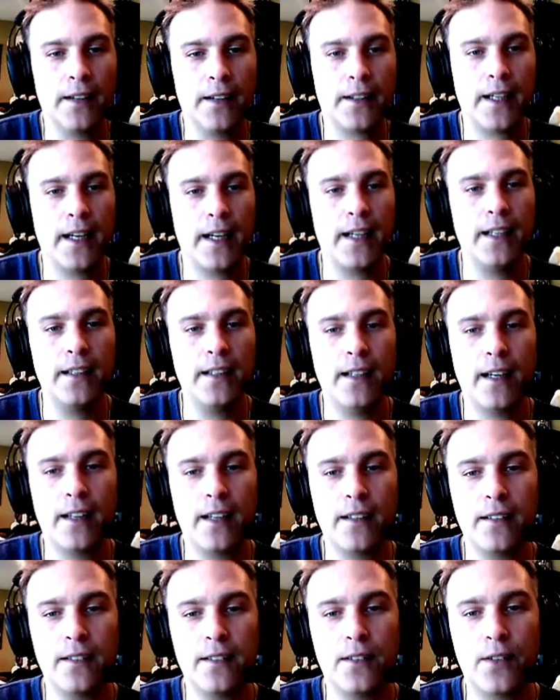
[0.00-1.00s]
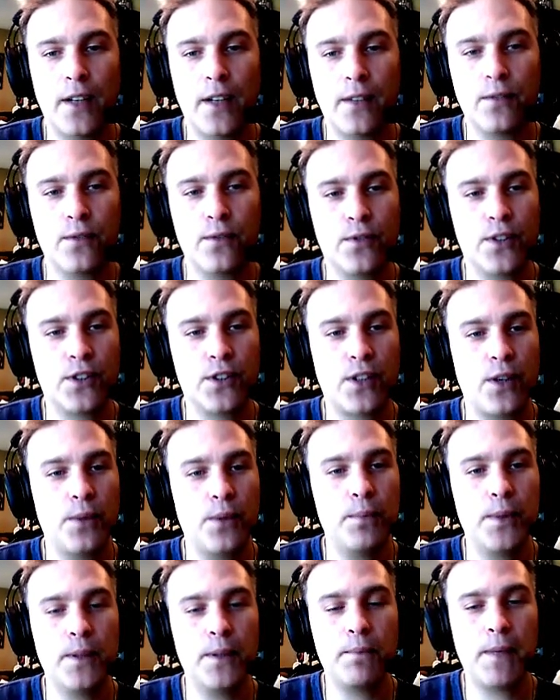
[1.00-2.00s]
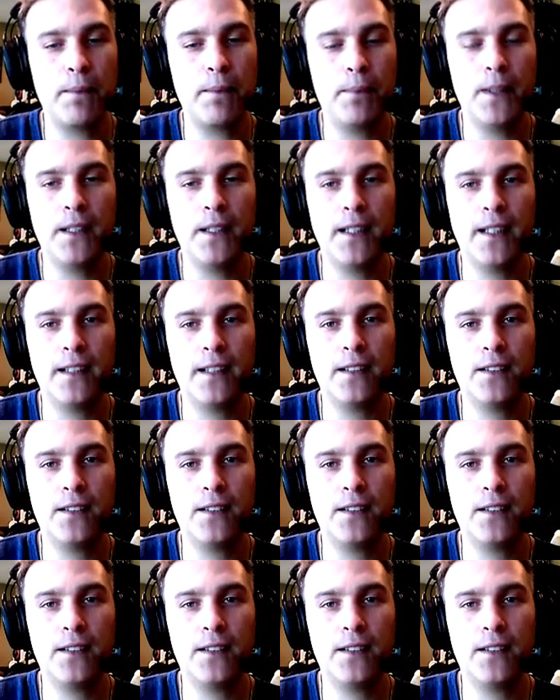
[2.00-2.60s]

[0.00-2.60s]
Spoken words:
Okay, and just open them up in the